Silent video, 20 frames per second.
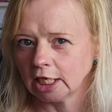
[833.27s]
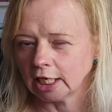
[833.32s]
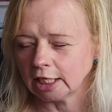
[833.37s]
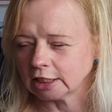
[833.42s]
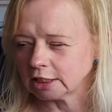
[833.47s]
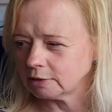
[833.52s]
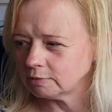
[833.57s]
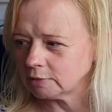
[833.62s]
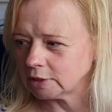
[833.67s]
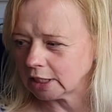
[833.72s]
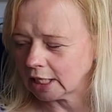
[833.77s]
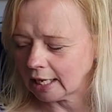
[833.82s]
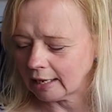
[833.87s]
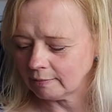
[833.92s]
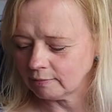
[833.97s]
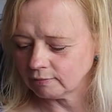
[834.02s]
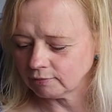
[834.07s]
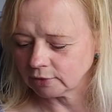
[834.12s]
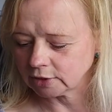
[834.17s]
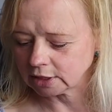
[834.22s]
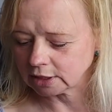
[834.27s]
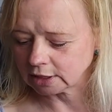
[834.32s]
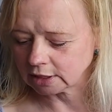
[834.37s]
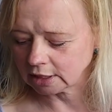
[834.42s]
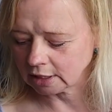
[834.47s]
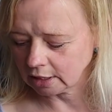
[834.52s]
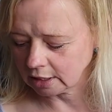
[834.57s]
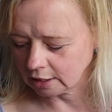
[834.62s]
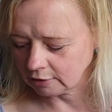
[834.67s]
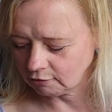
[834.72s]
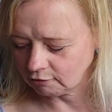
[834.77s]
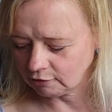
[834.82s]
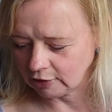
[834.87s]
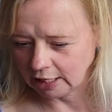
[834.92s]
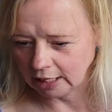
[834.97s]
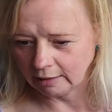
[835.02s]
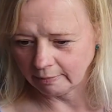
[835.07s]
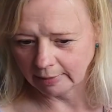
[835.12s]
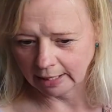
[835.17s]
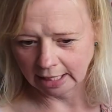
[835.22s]
I sometimes
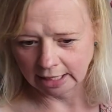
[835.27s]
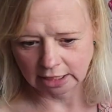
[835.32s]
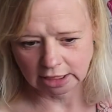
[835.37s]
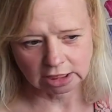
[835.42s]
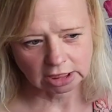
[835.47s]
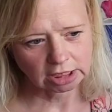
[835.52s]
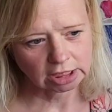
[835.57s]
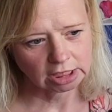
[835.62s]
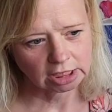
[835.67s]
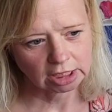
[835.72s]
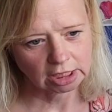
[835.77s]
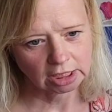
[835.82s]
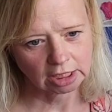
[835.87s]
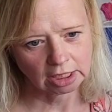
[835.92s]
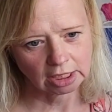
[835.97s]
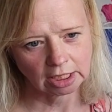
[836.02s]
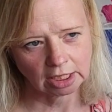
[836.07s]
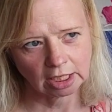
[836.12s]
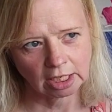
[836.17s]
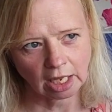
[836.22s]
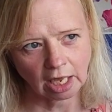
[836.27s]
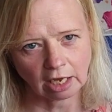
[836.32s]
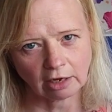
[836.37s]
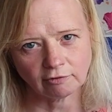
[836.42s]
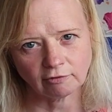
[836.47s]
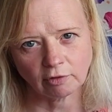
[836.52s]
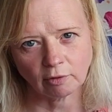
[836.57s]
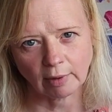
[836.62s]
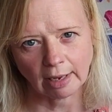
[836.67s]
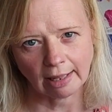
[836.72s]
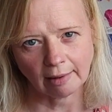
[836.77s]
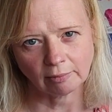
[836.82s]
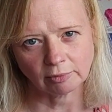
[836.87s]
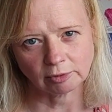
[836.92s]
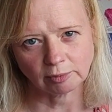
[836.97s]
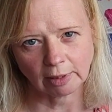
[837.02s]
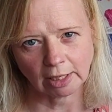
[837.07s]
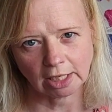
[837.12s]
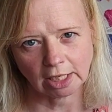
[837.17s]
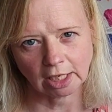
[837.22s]
feel a bit
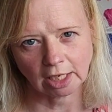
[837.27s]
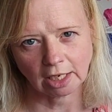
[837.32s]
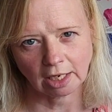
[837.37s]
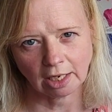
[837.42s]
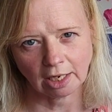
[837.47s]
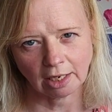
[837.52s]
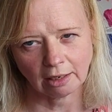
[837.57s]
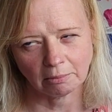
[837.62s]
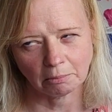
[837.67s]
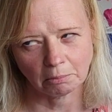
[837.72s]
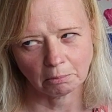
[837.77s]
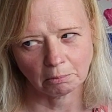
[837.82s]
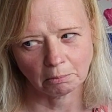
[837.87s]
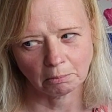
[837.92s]
overwhelmed by the colour.